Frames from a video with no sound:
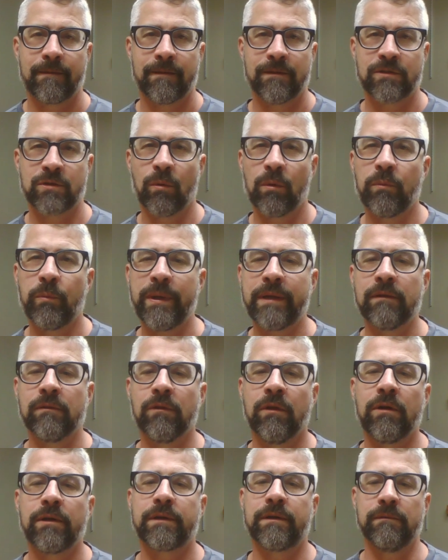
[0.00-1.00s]
So when we can
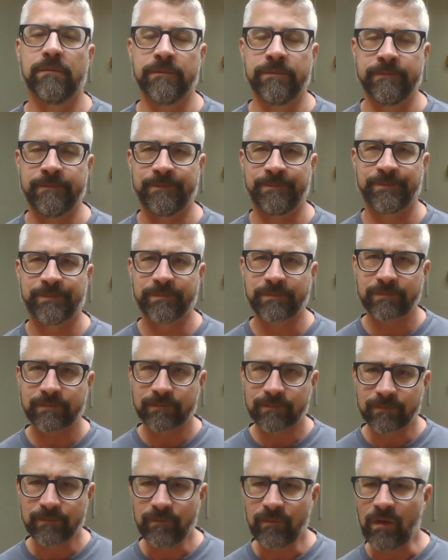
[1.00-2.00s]
look to
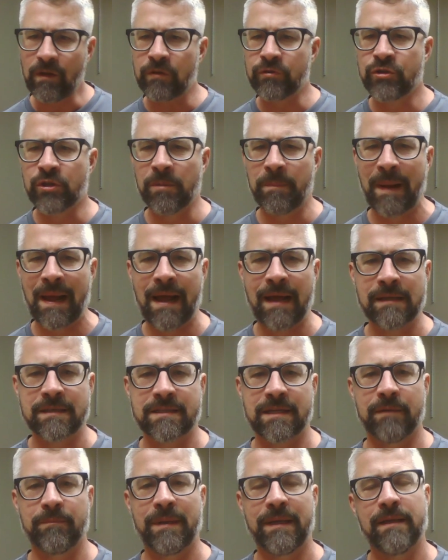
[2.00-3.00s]
the past
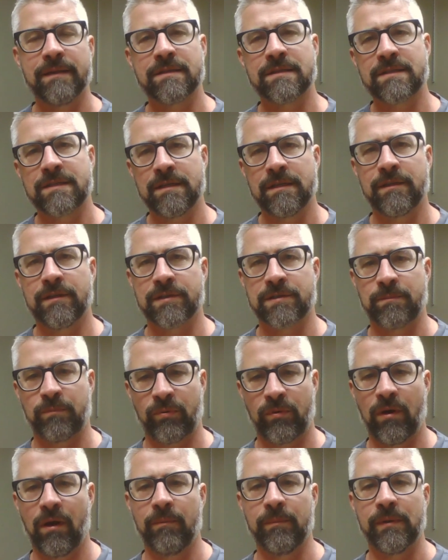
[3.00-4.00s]
and begin to see this
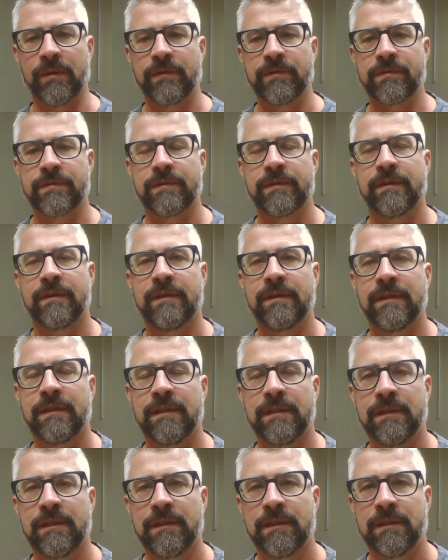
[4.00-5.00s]
promise
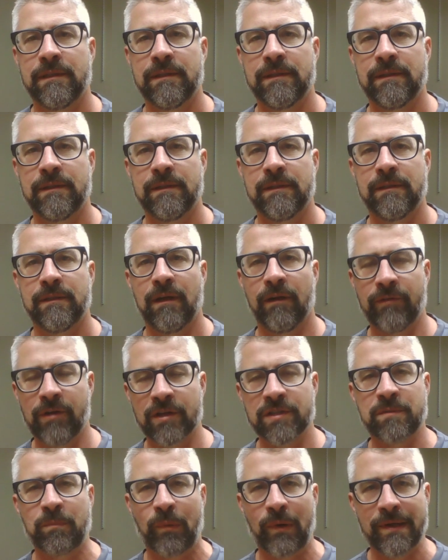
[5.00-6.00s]
of
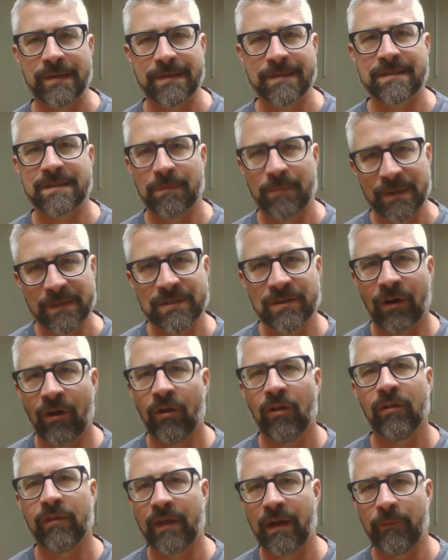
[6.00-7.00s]
God's presence amidst
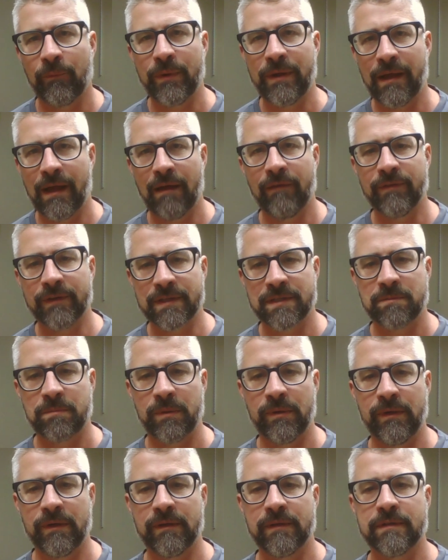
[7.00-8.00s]
all that we have
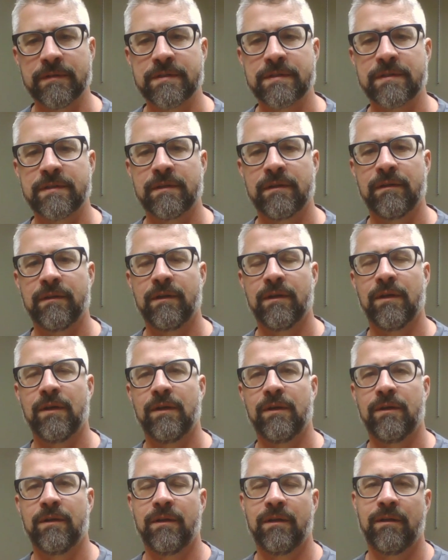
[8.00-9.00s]
experienced,
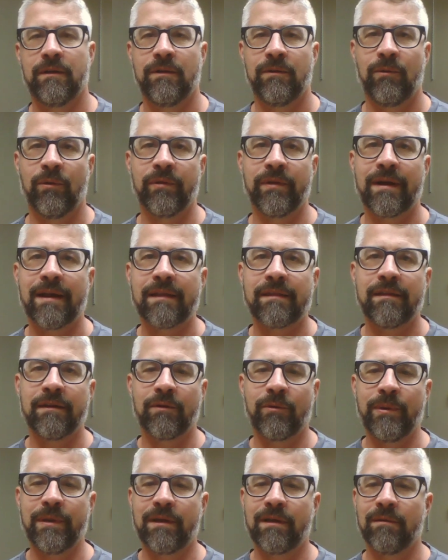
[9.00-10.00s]
well, then I think
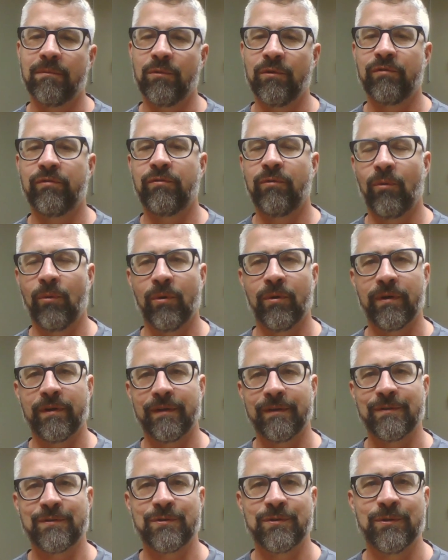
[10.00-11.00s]
we can move forward
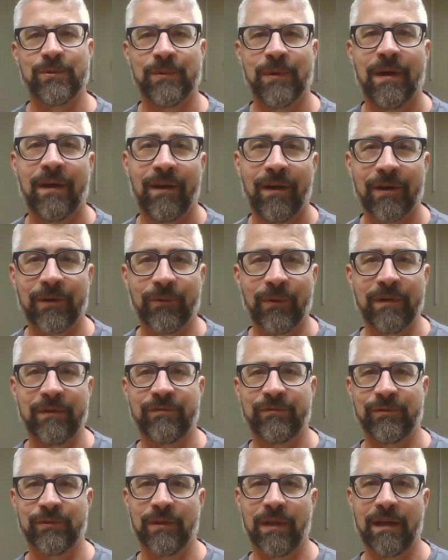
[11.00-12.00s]
into a
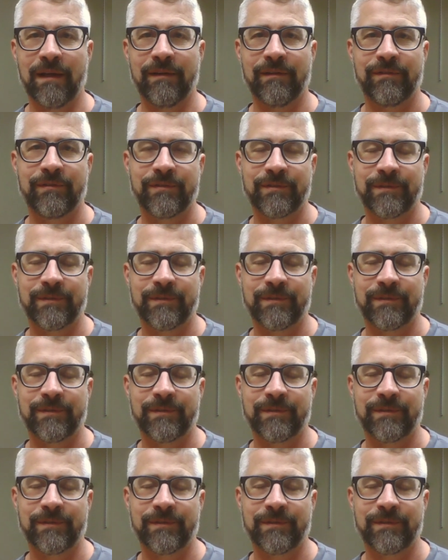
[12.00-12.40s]
grateful life.